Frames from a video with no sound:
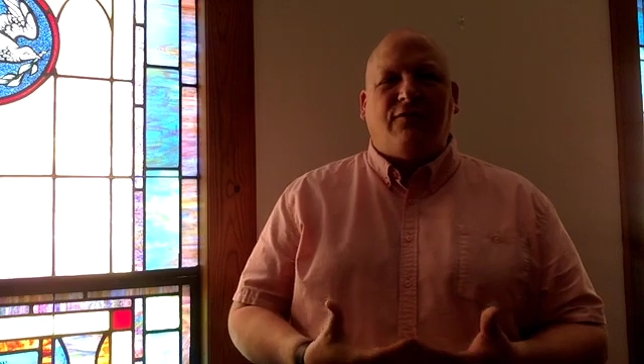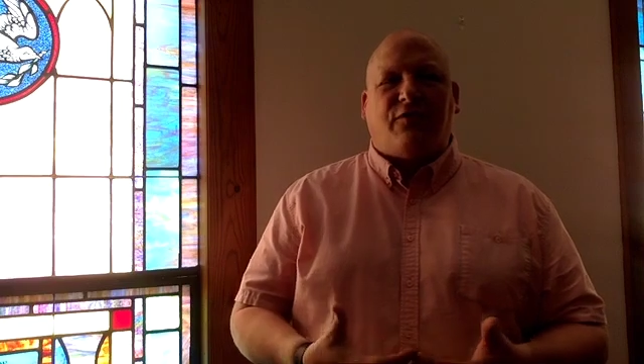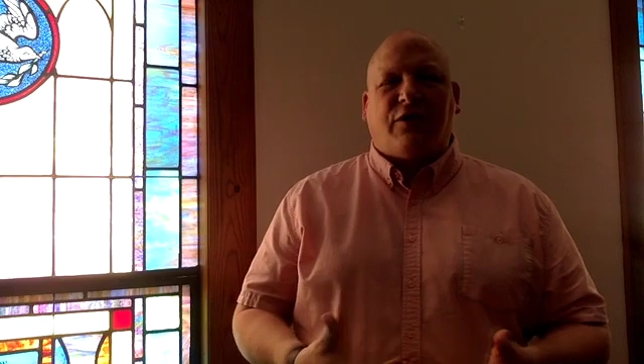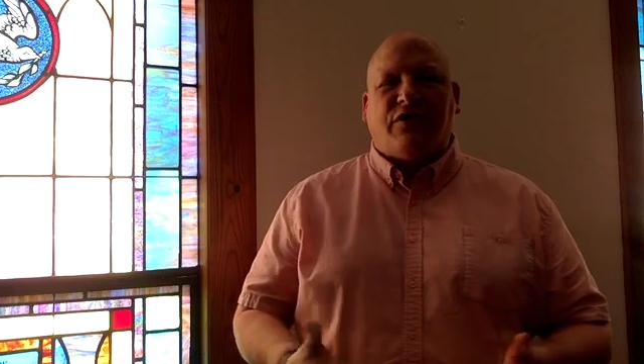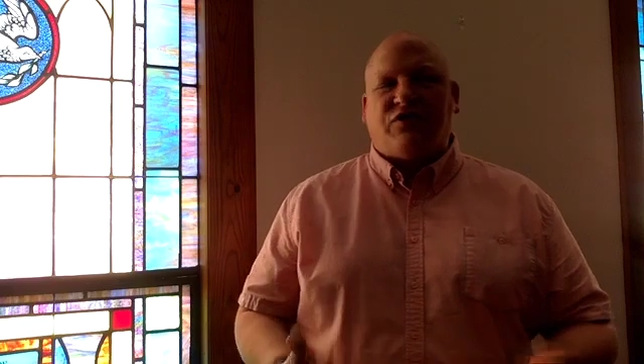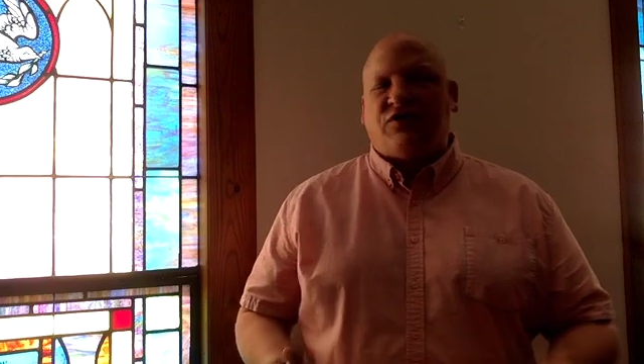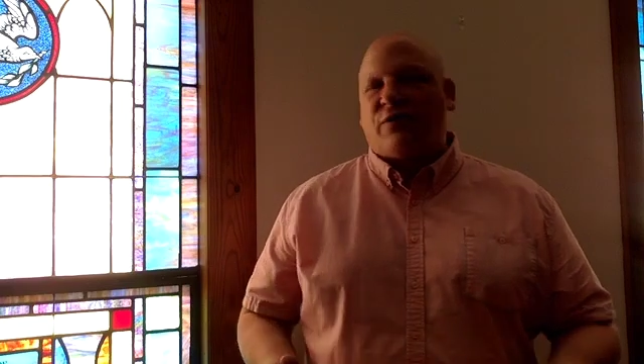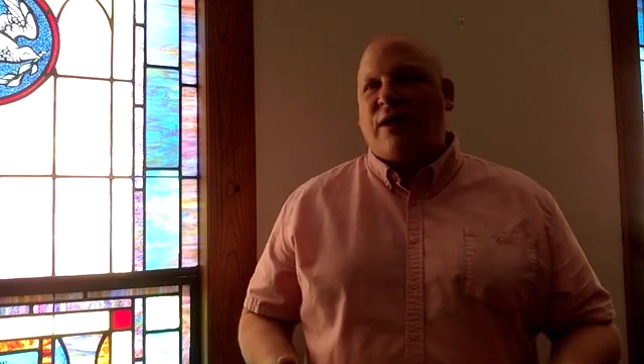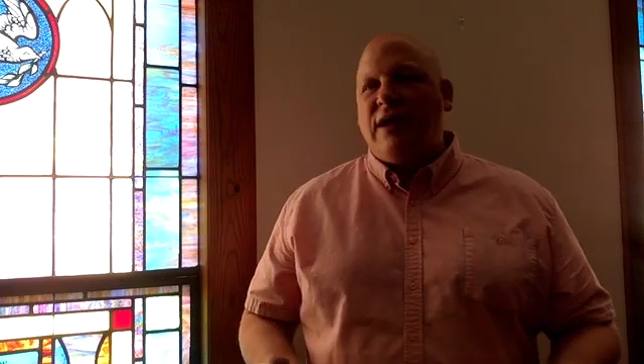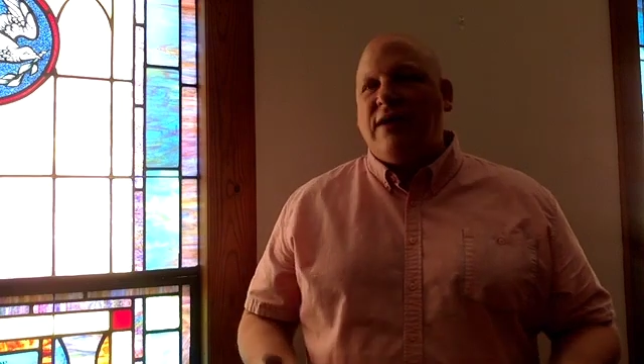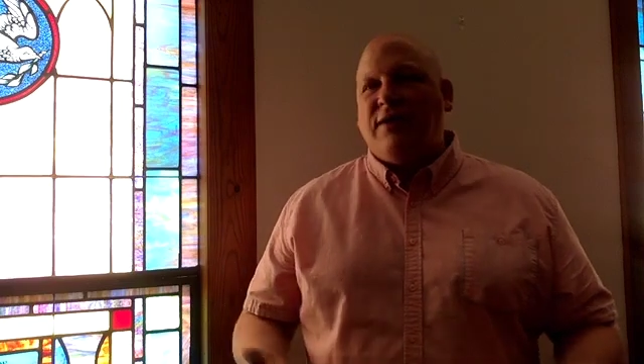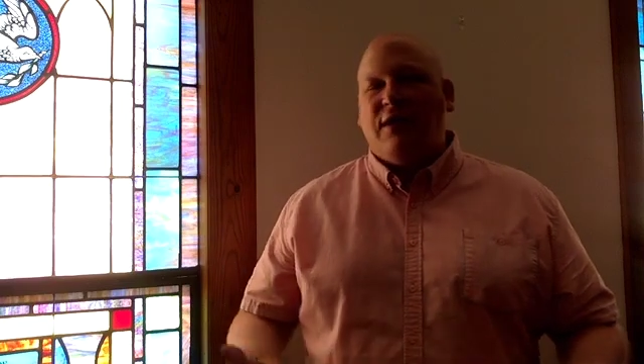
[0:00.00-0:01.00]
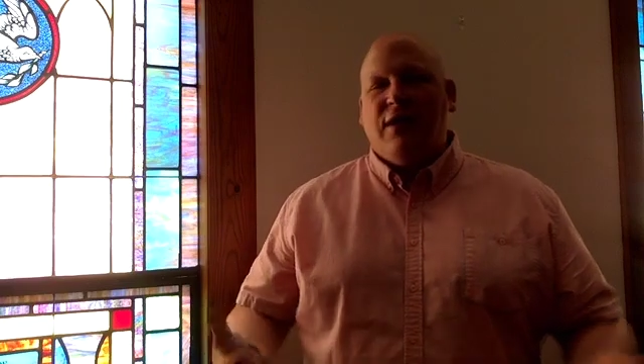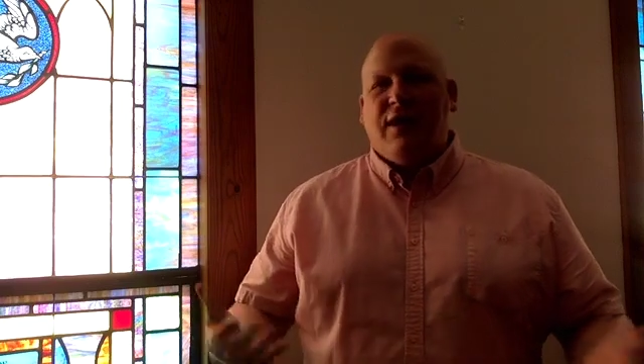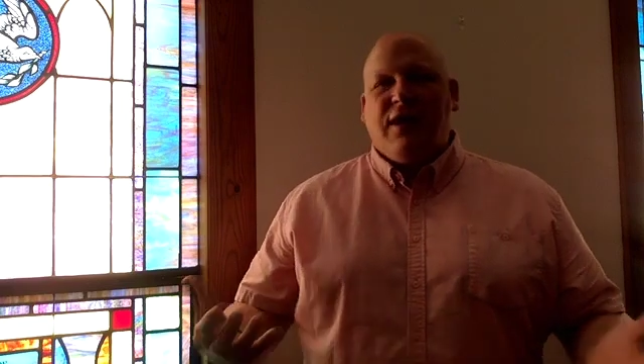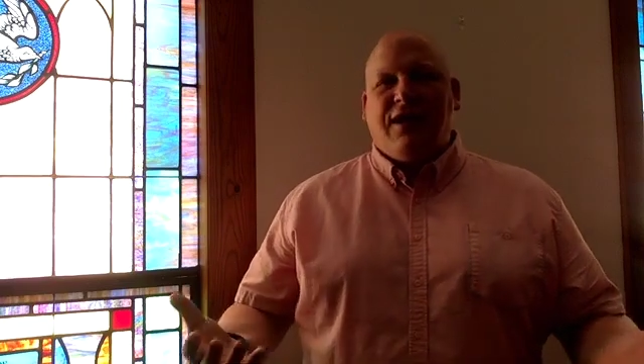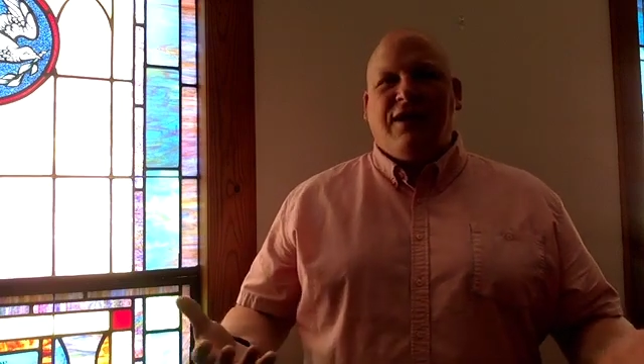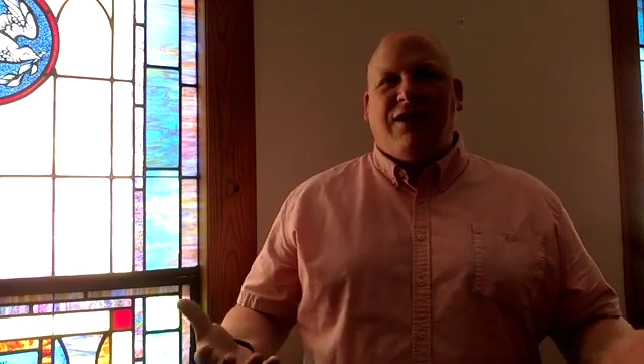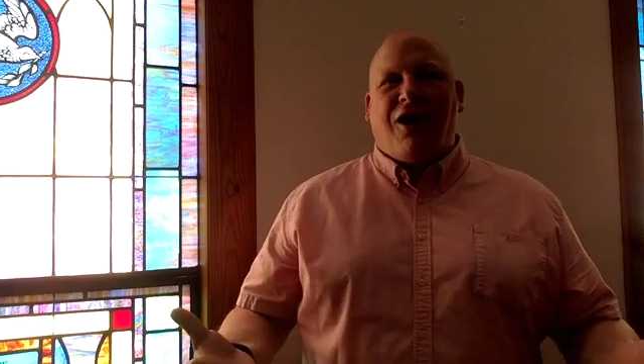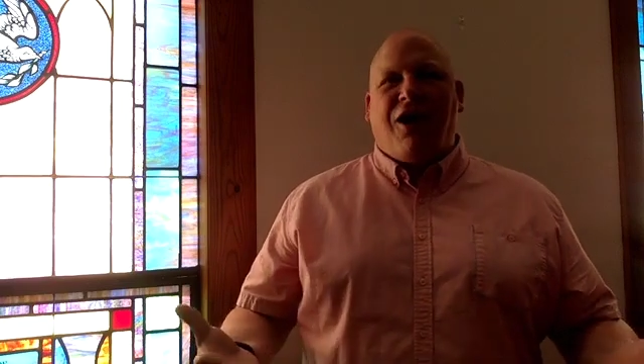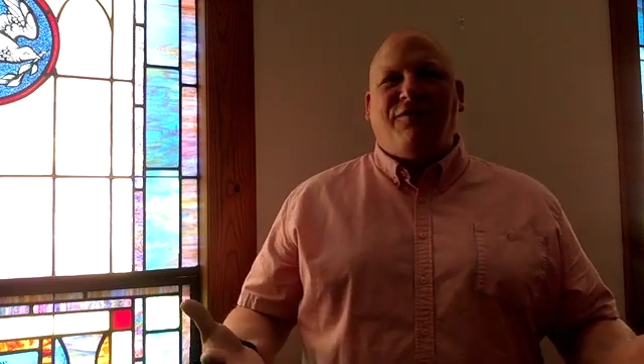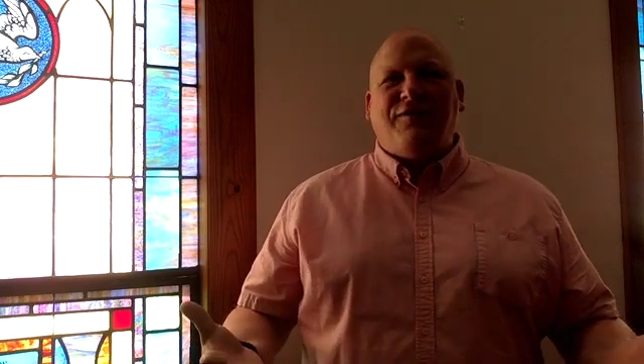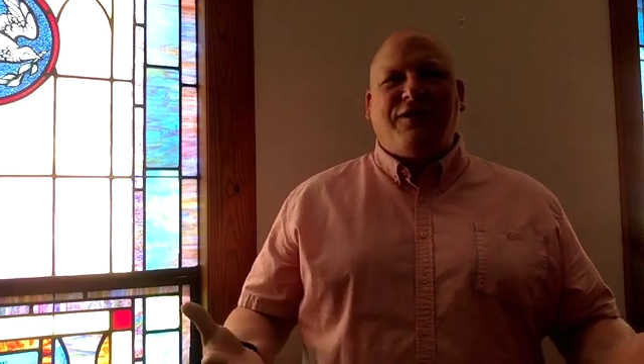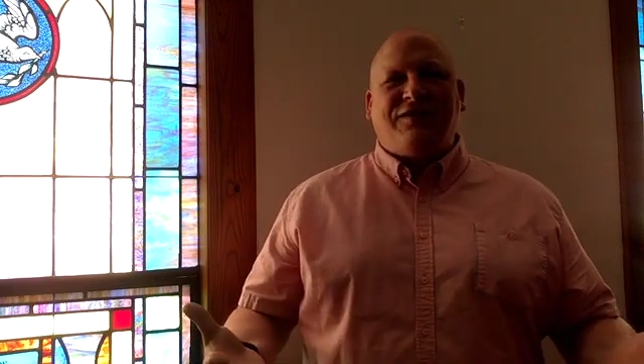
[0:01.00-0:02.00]
for his strength in
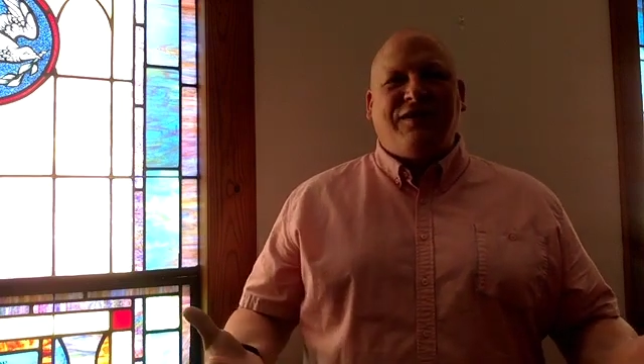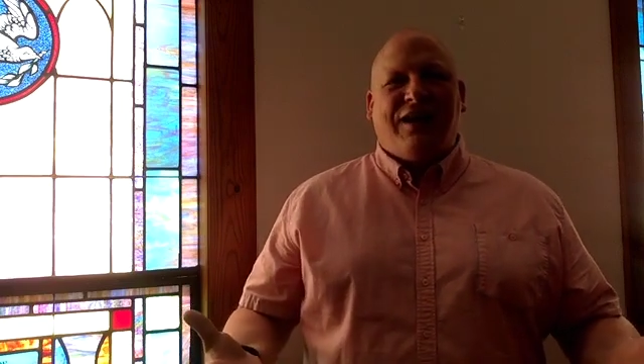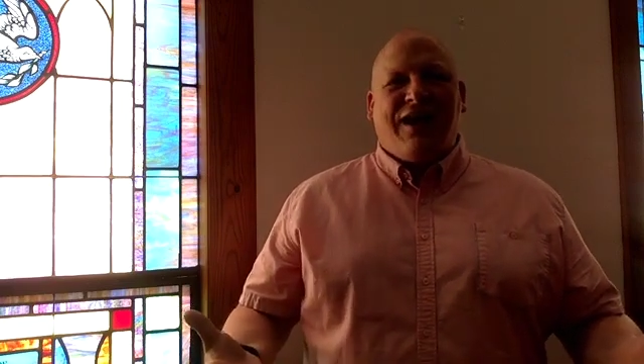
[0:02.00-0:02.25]
office,